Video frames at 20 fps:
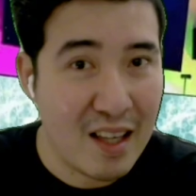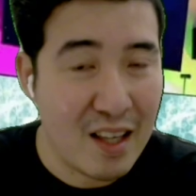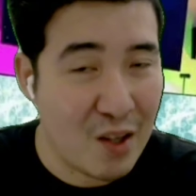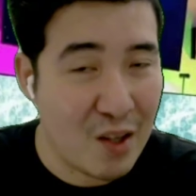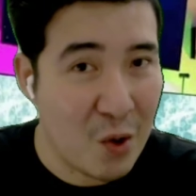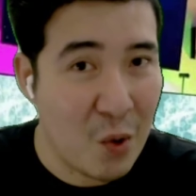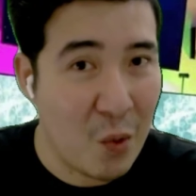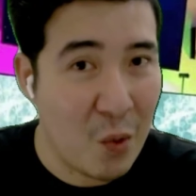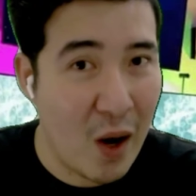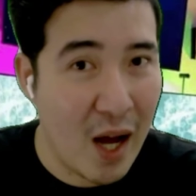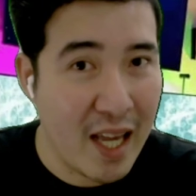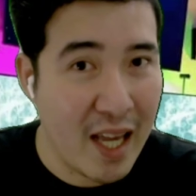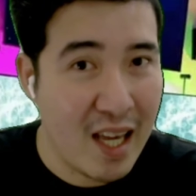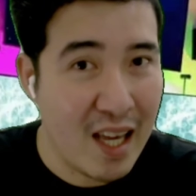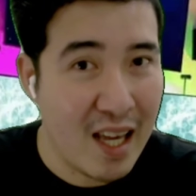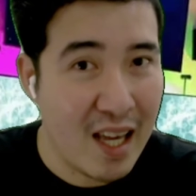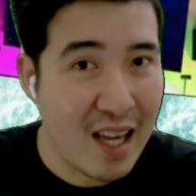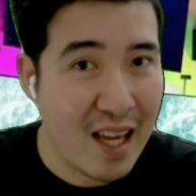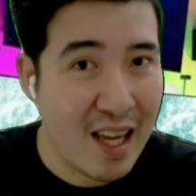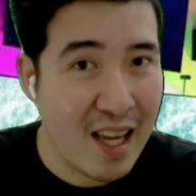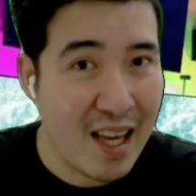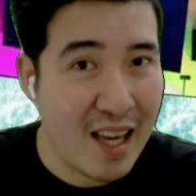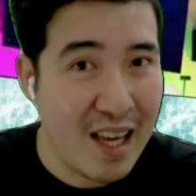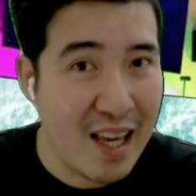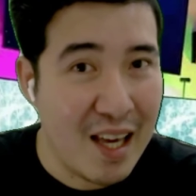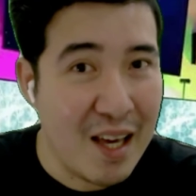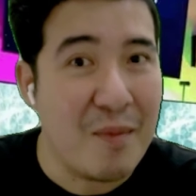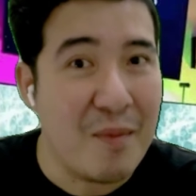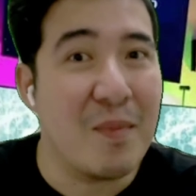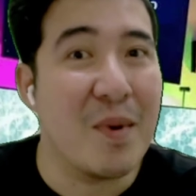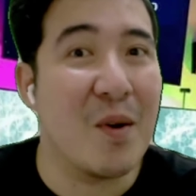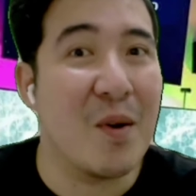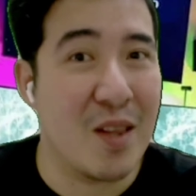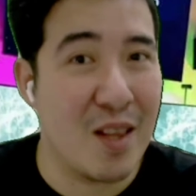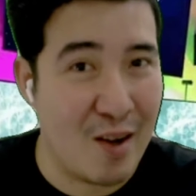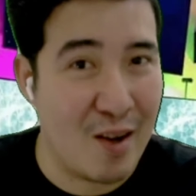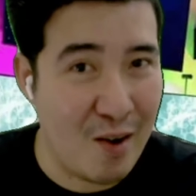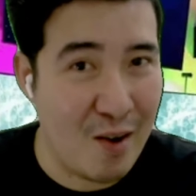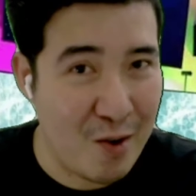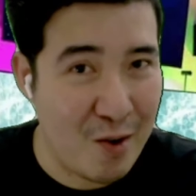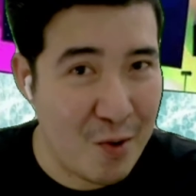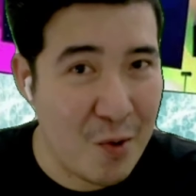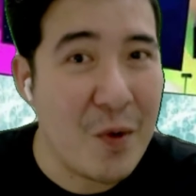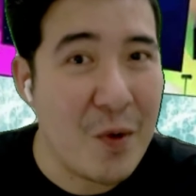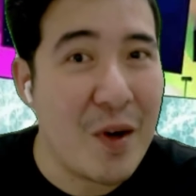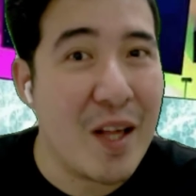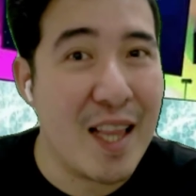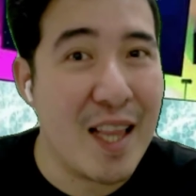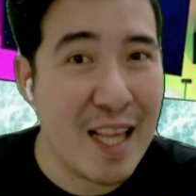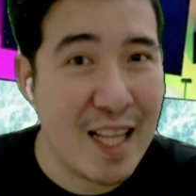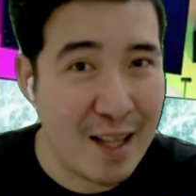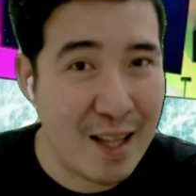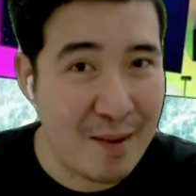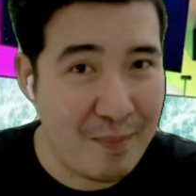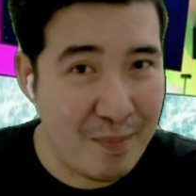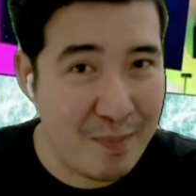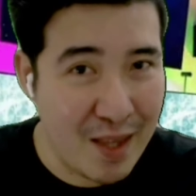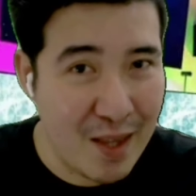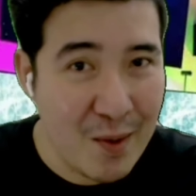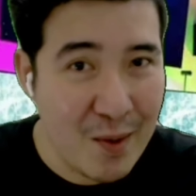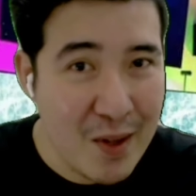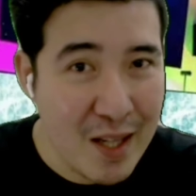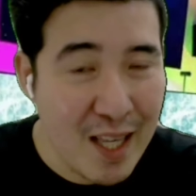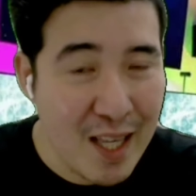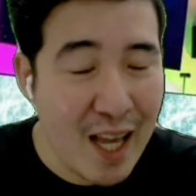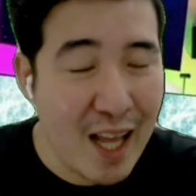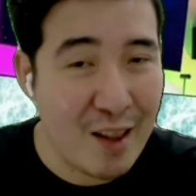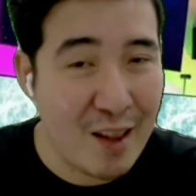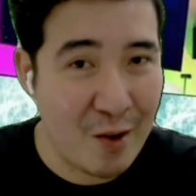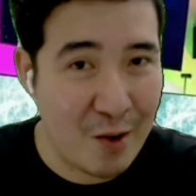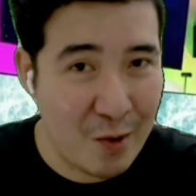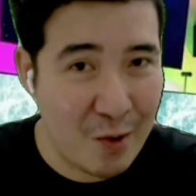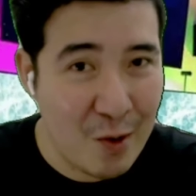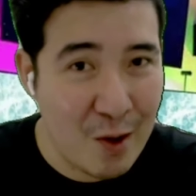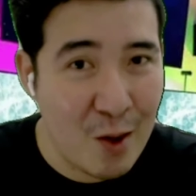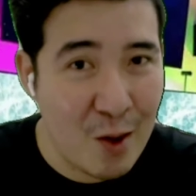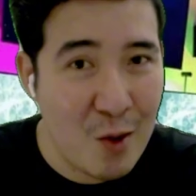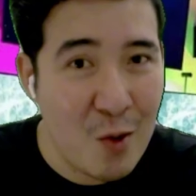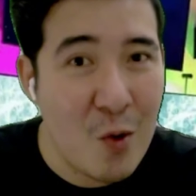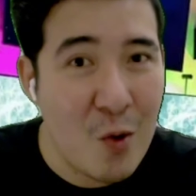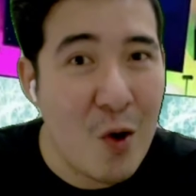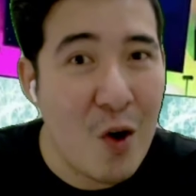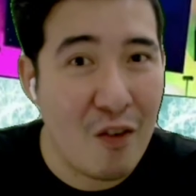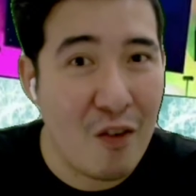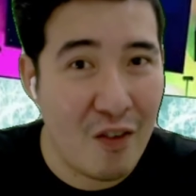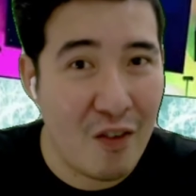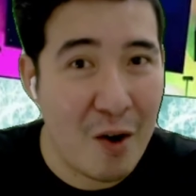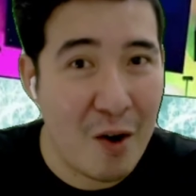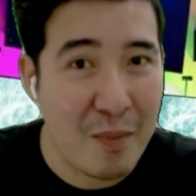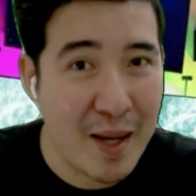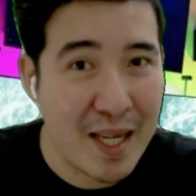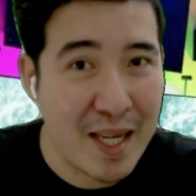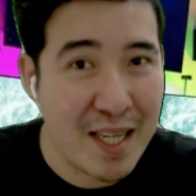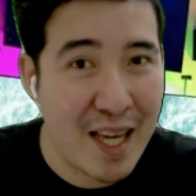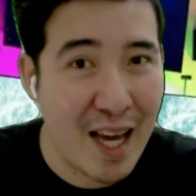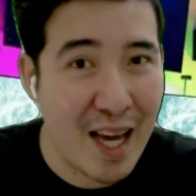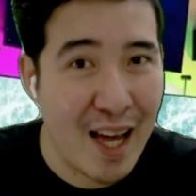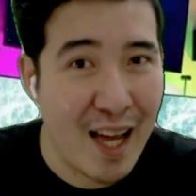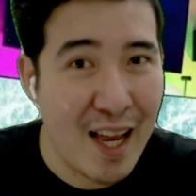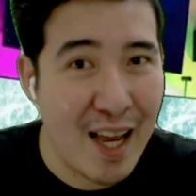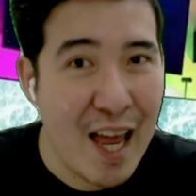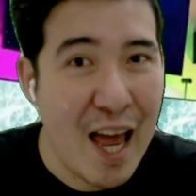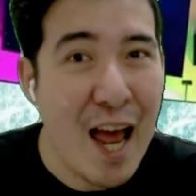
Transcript: You know why? because they are showcasing the beauty and the culture of Armenia.